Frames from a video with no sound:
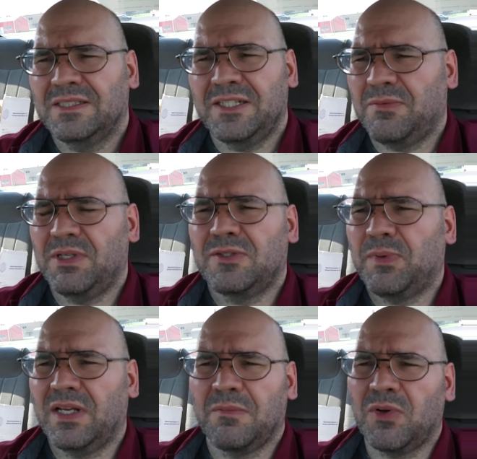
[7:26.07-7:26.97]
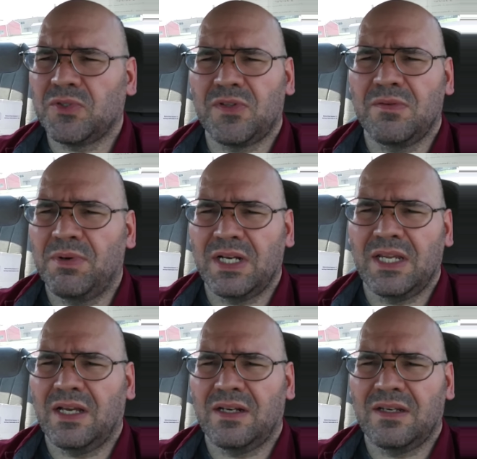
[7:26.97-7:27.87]
You'd be spending most of the money
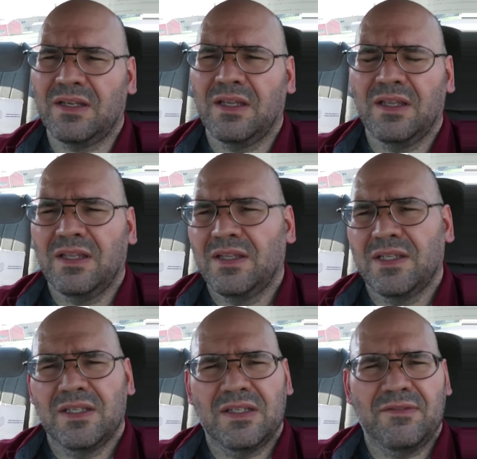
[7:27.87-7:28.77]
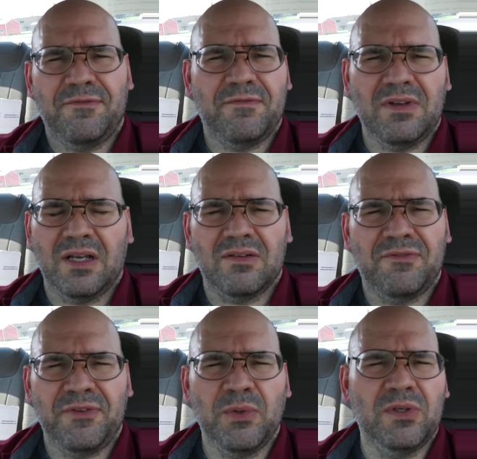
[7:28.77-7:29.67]
on
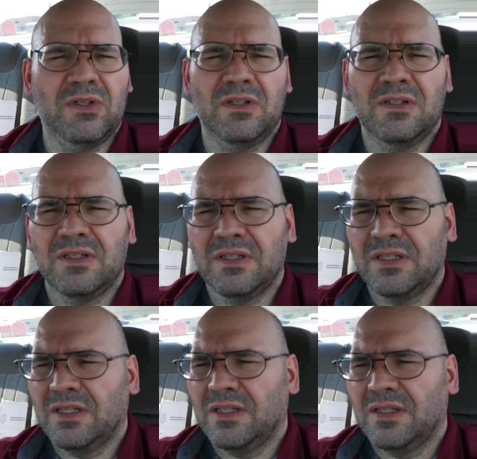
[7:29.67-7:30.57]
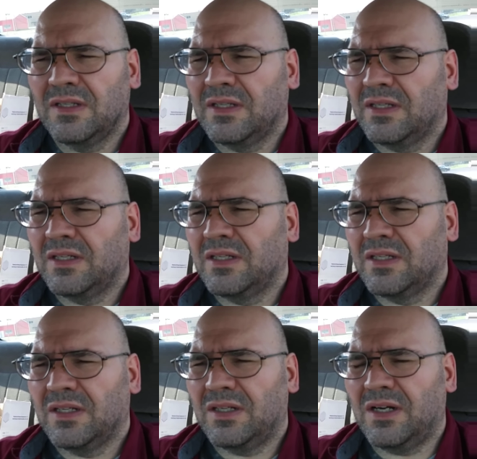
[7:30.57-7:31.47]
fuel,
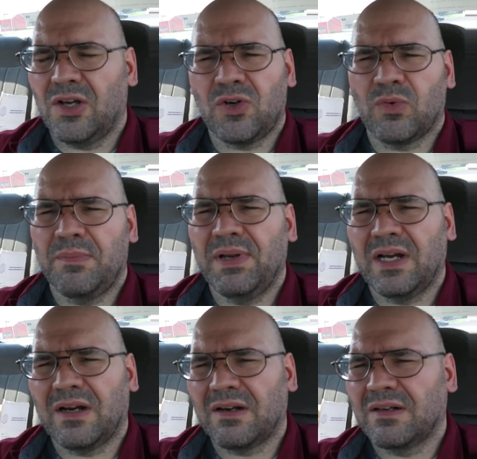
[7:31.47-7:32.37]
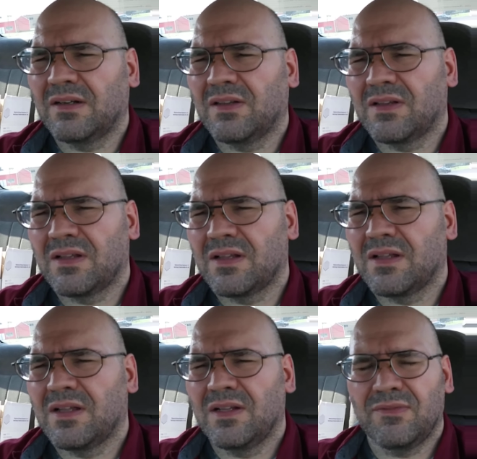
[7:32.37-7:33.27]
auto repair
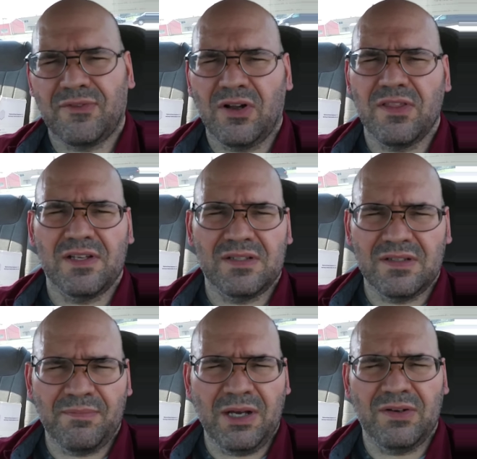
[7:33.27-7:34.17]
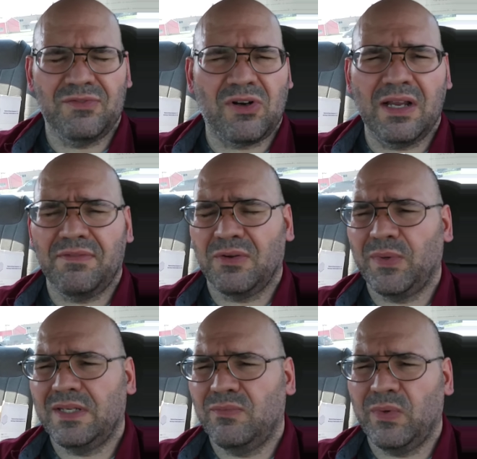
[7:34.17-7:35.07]
for all the amount of driving
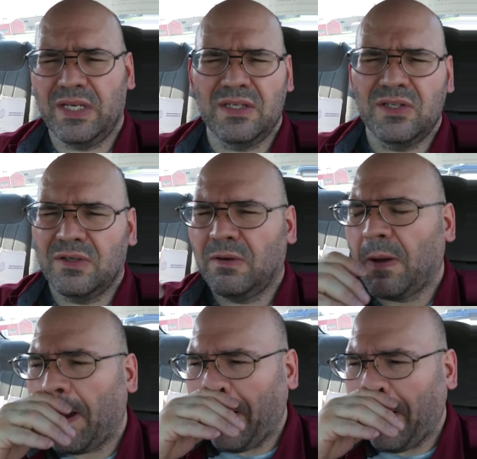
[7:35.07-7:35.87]
we'd do.